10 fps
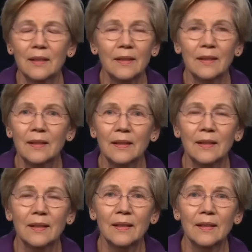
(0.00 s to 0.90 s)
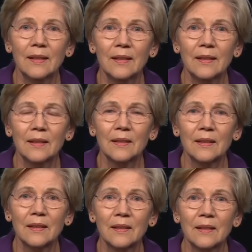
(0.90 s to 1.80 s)

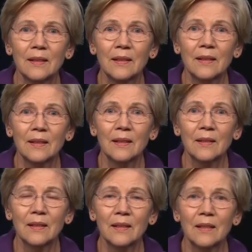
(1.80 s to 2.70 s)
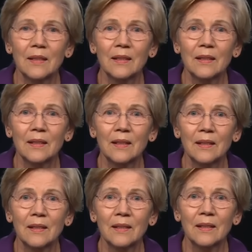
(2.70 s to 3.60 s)

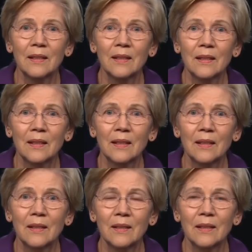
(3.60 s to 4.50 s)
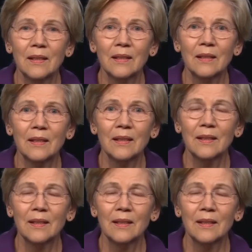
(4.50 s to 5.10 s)
This person isn't speaking.